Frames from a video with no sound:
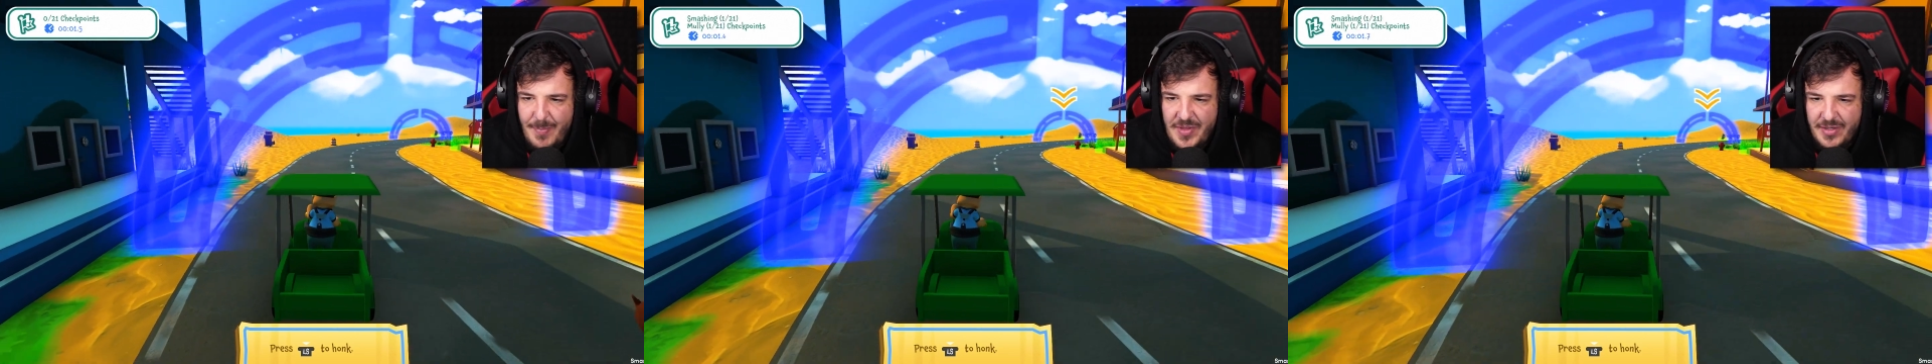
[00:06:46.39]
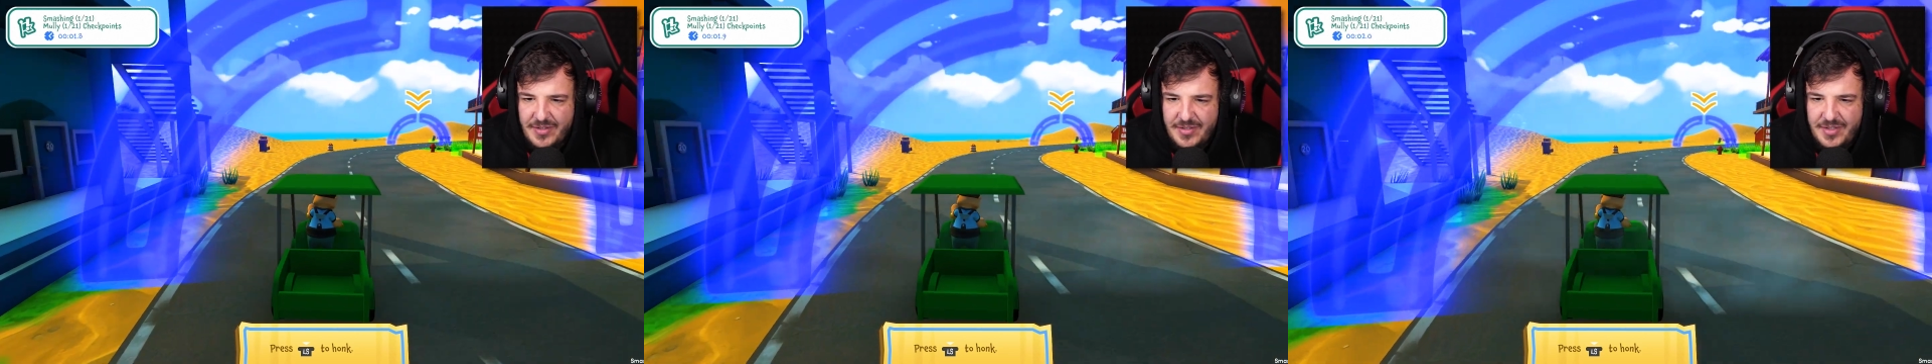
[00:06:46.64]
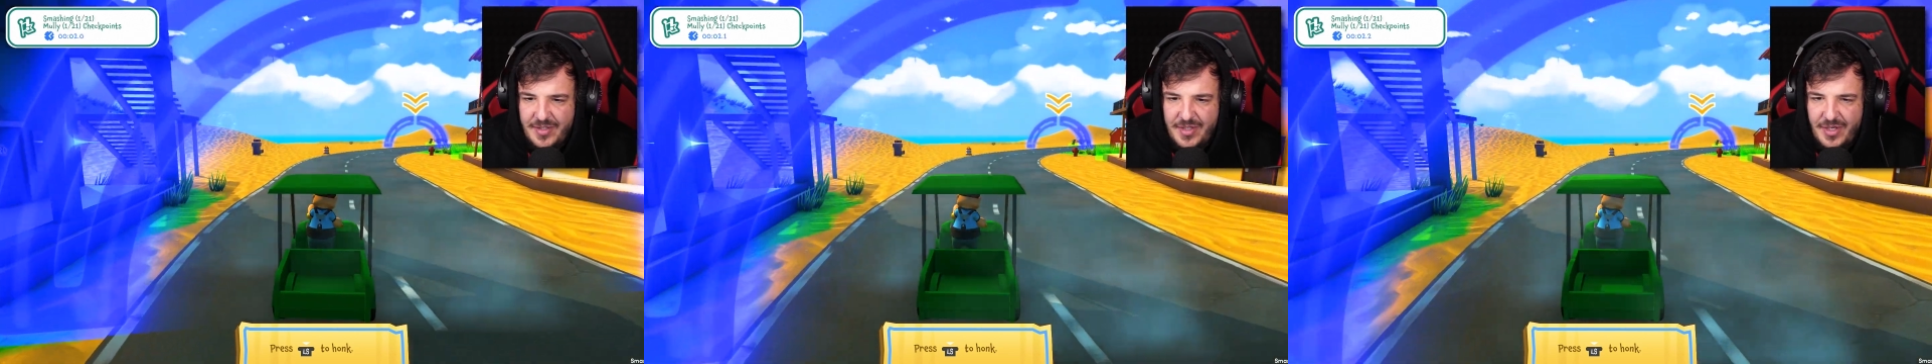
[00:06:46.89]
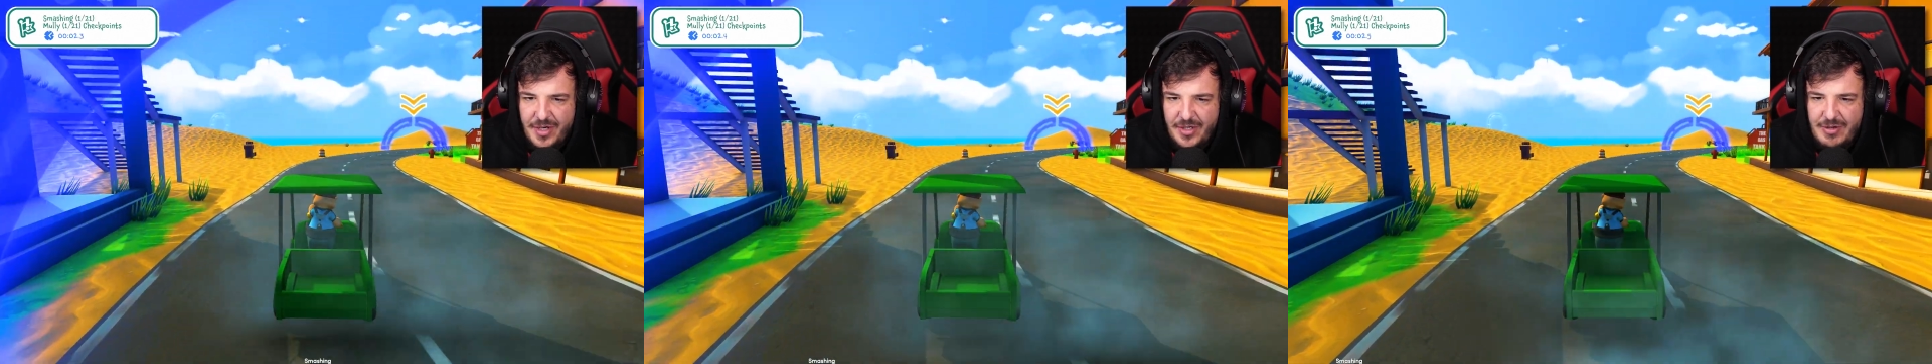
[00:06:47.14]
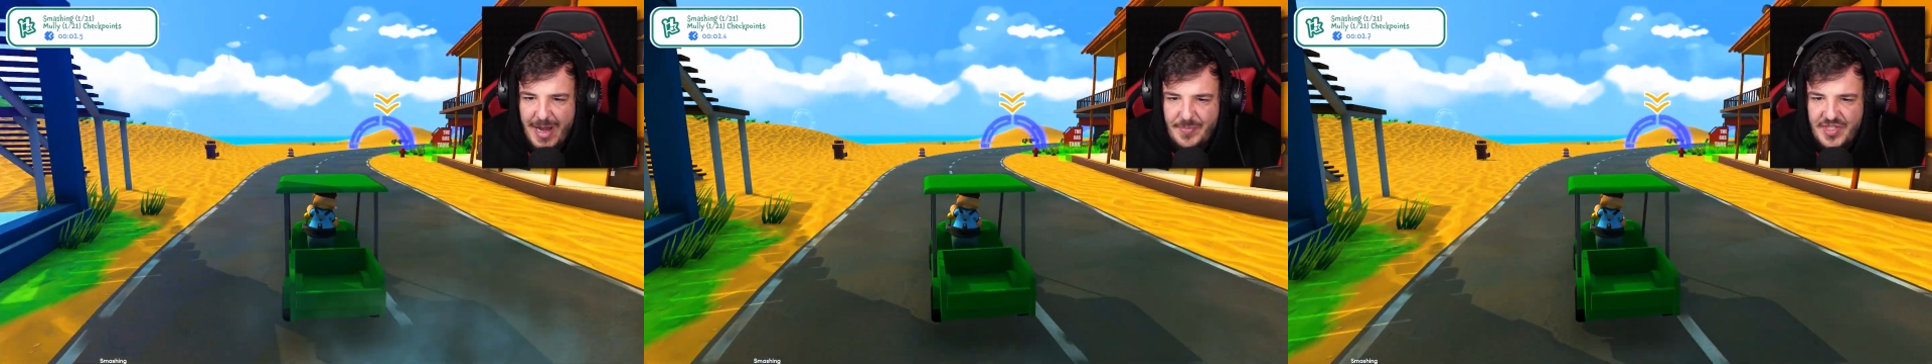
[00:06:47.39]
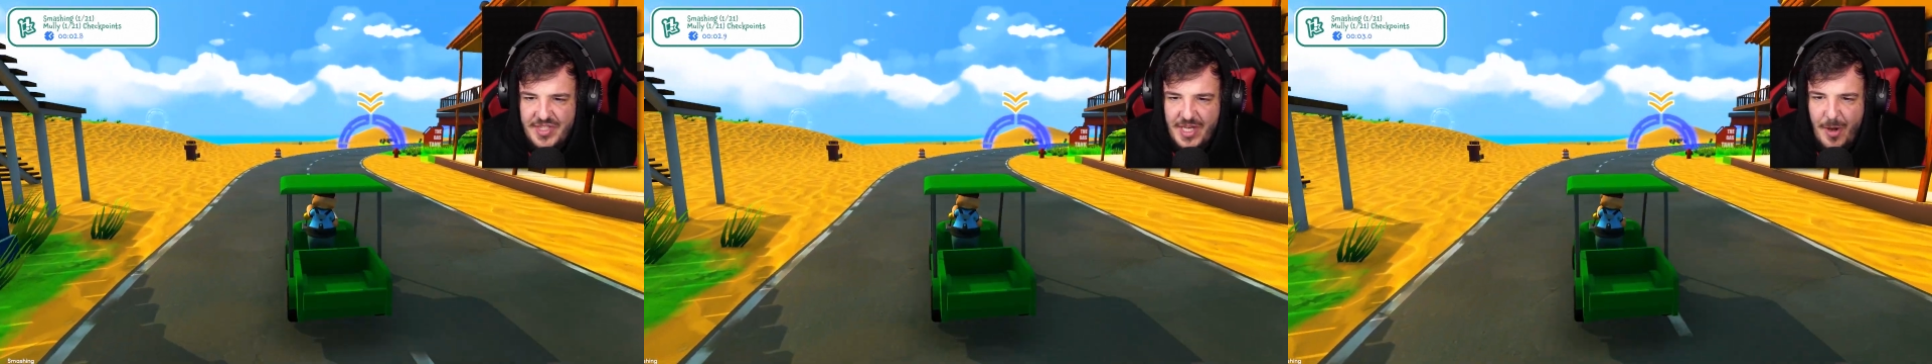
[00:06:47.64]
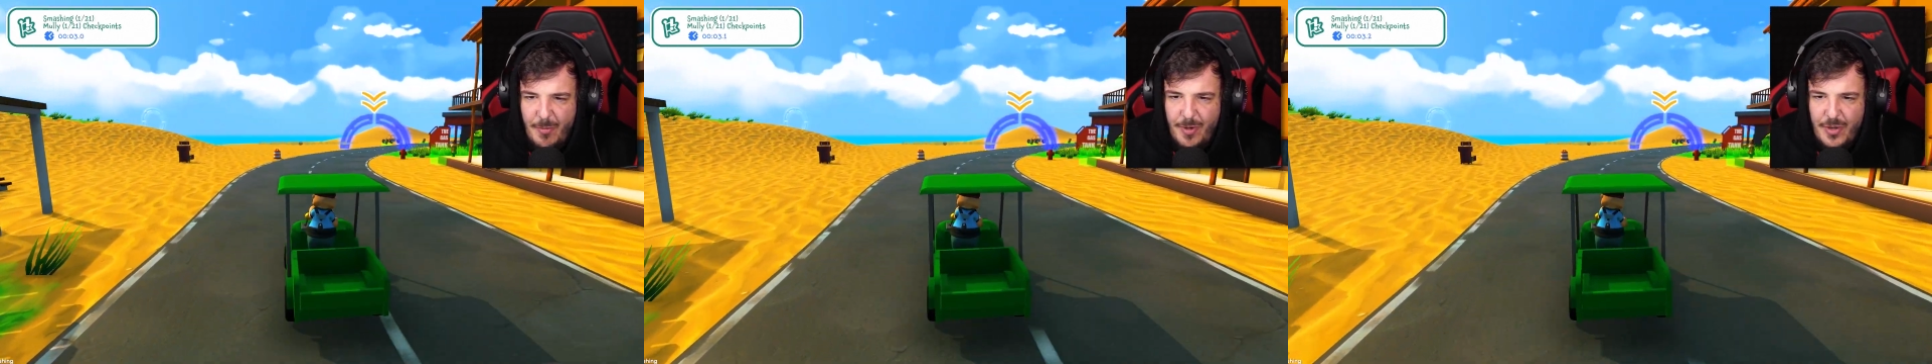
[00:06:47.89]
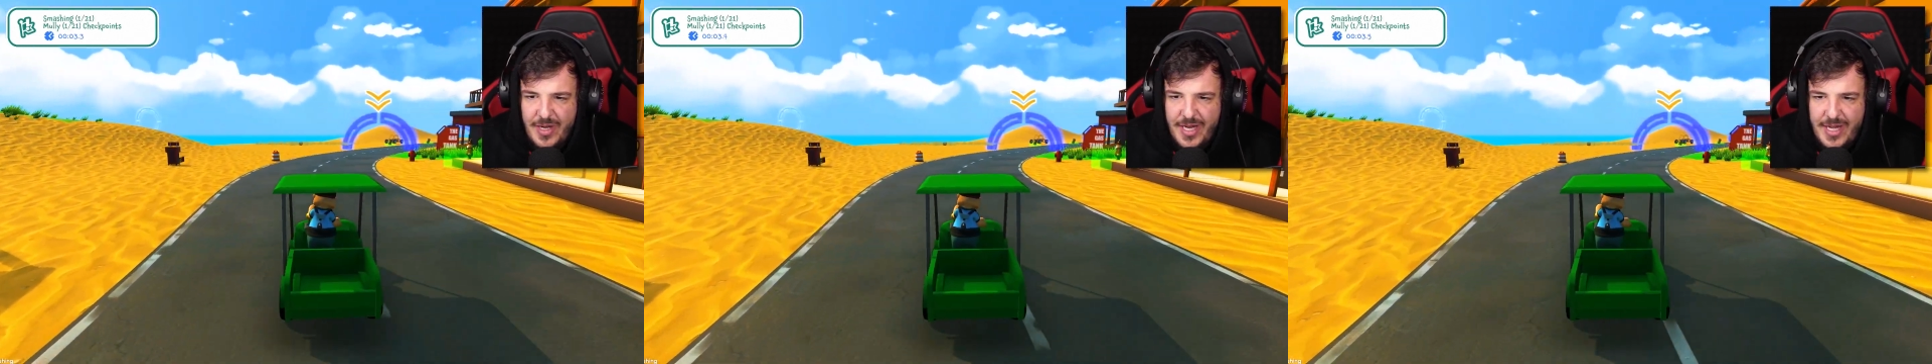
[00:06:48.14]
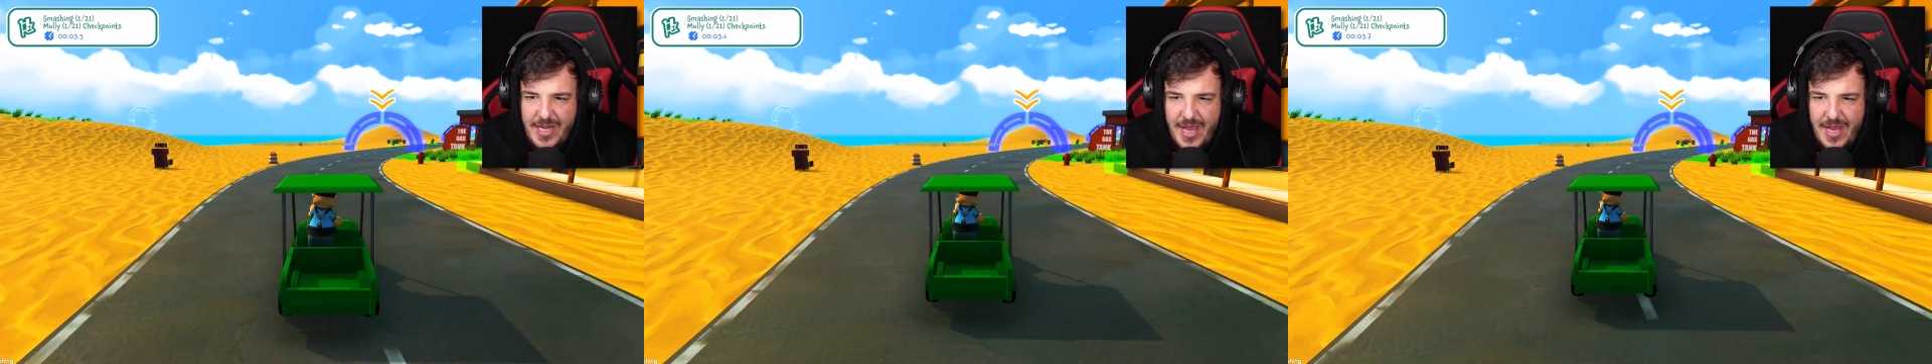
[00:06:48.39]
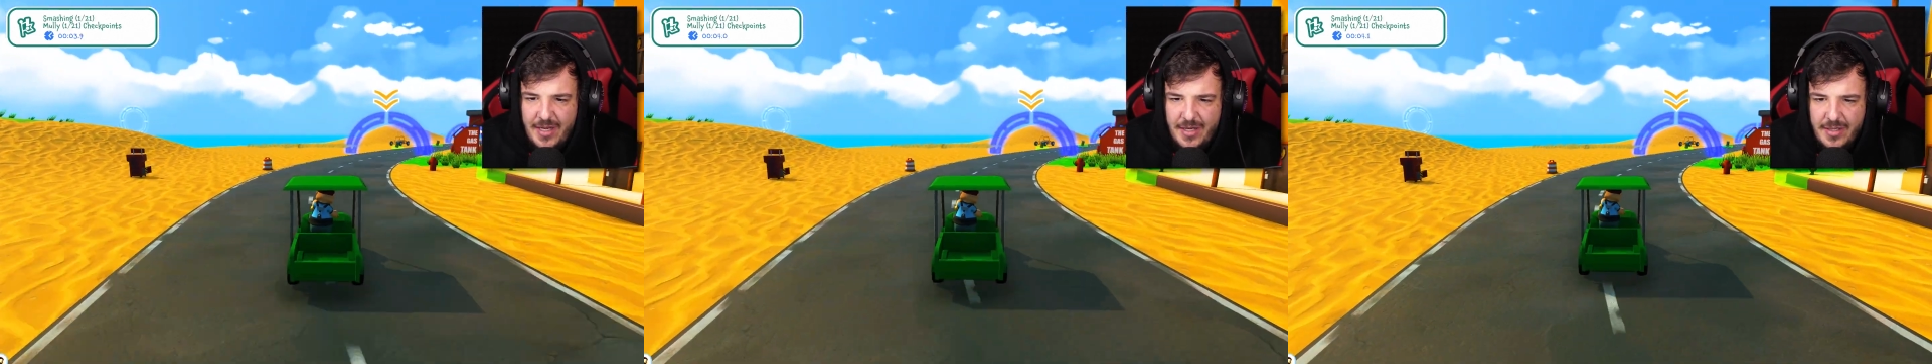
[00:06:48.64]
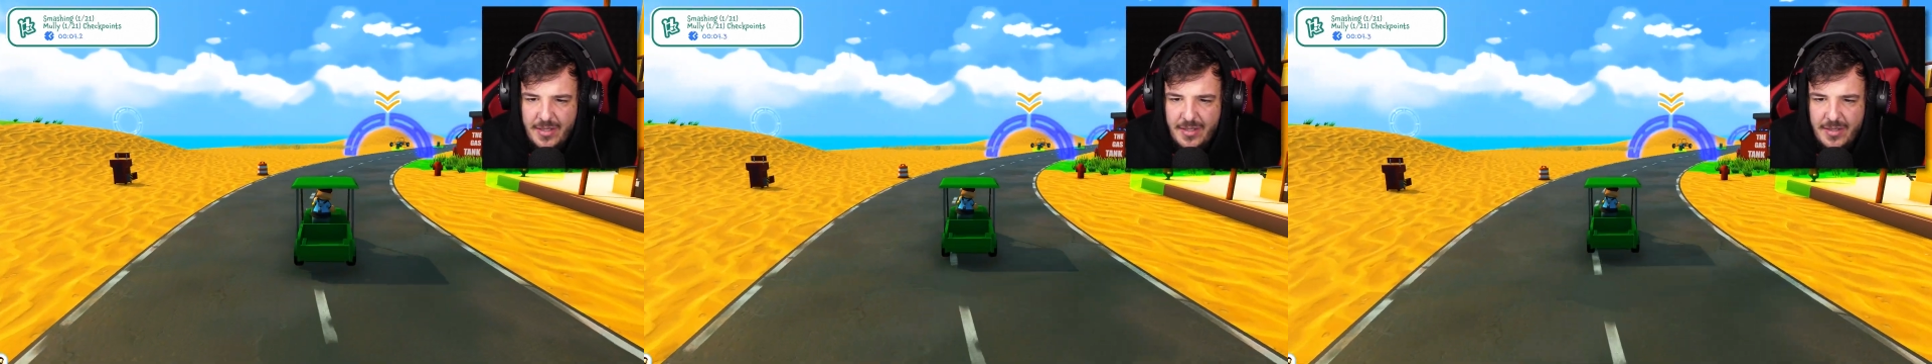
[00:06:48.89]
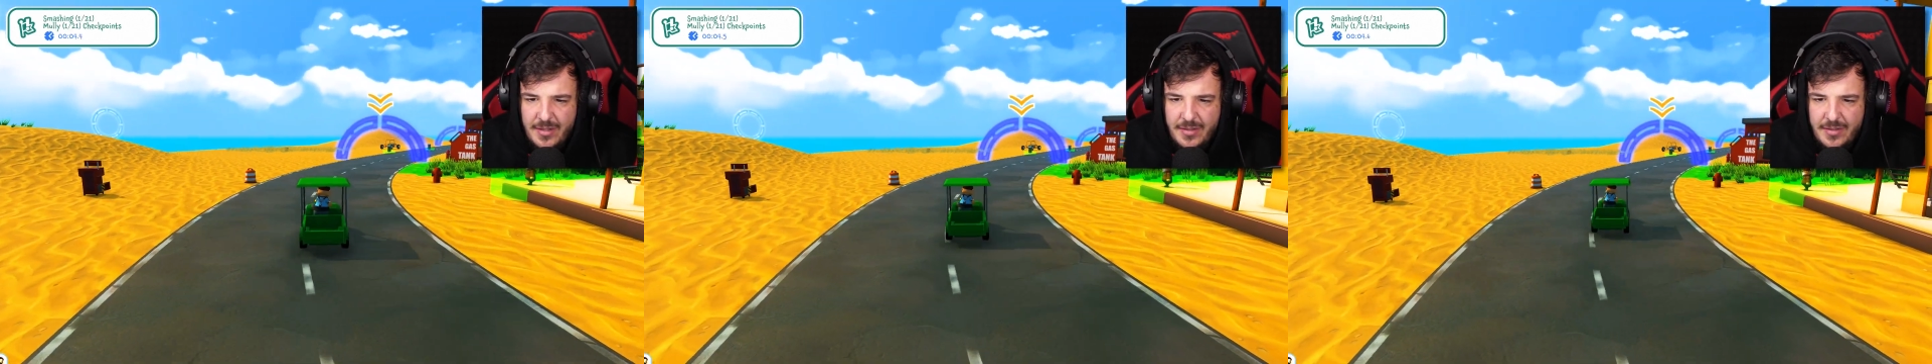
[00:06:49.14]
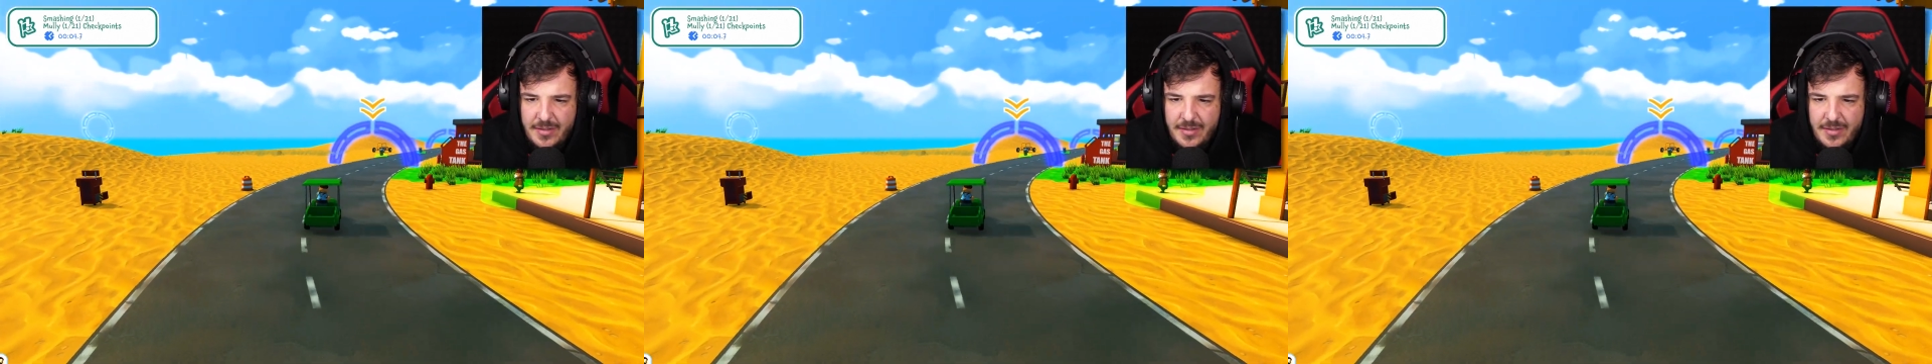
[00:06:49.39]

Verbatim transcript: grab the you gotta grab the steering wheel, idiot. I know.